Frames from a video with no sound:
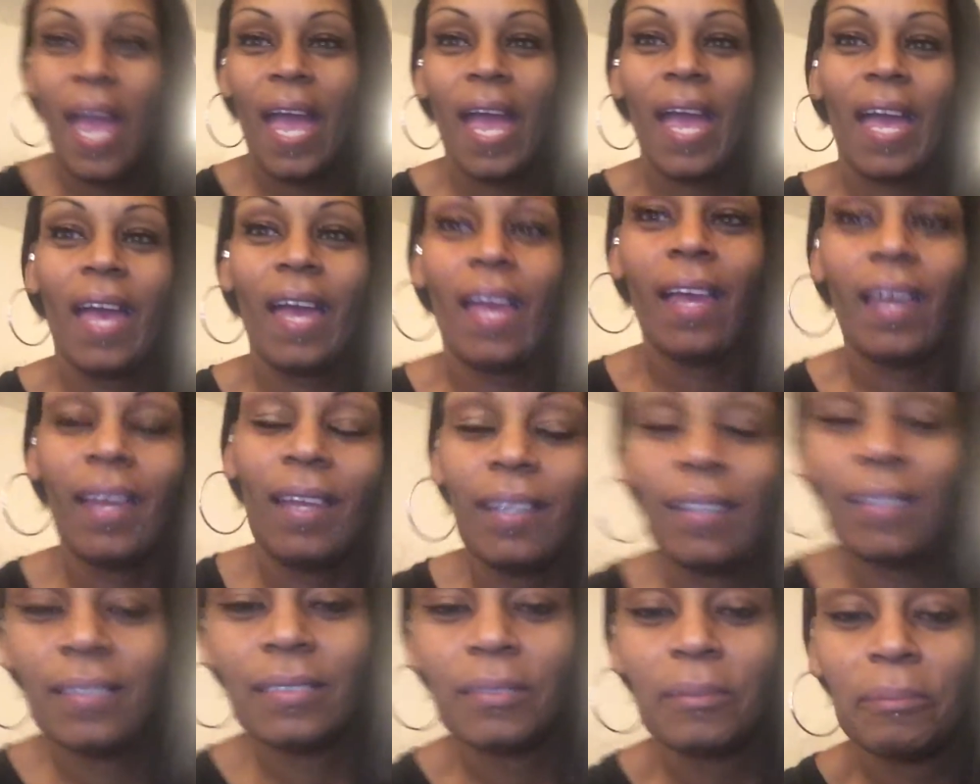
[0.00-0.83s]

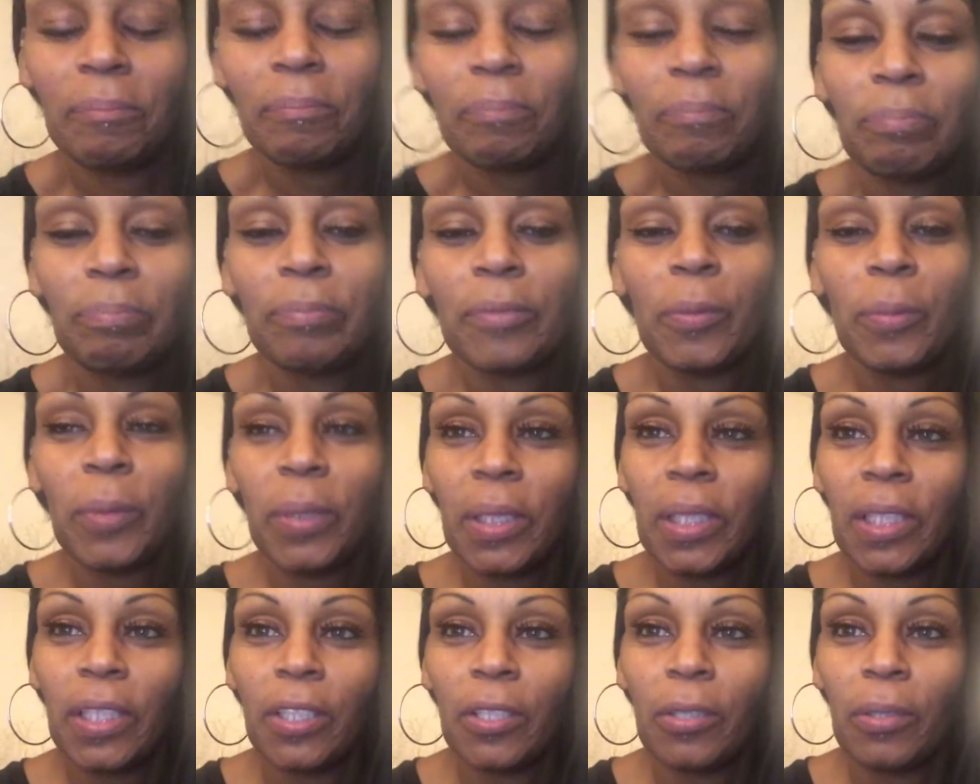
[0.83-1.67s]
and we're
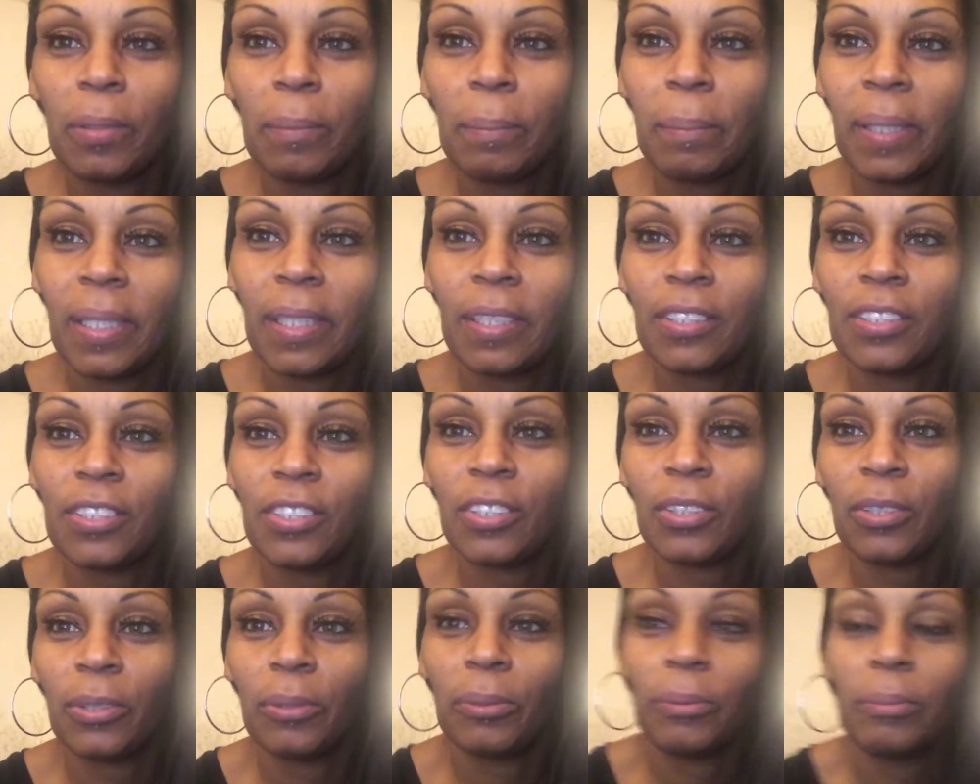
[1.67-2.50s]
gonna go to bed
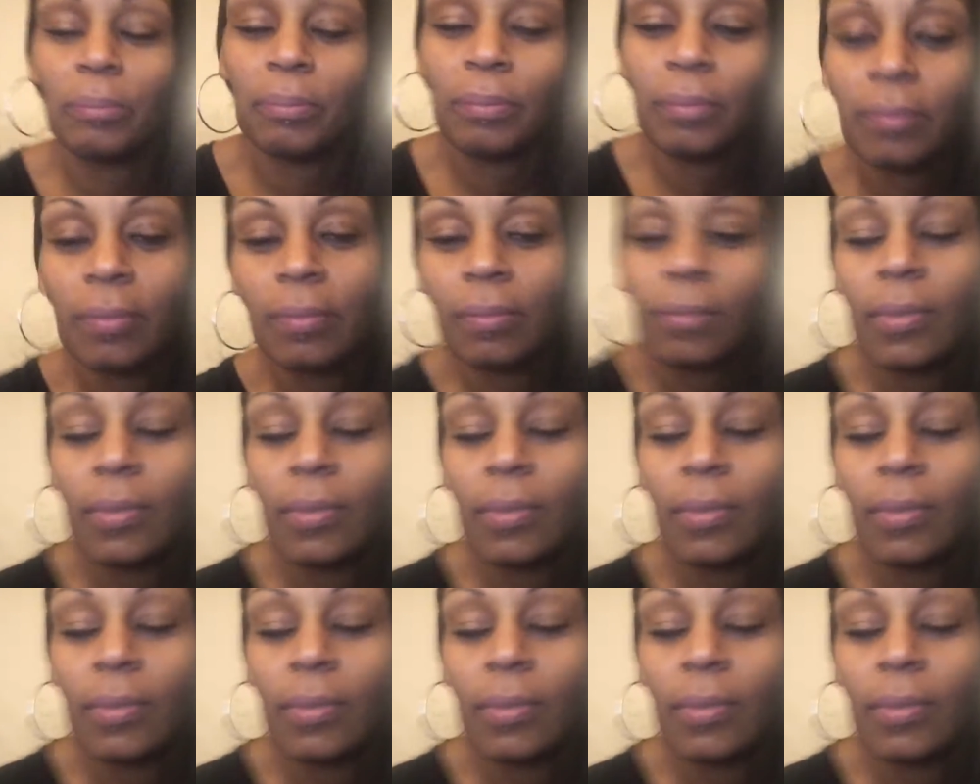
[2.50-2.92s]
soon,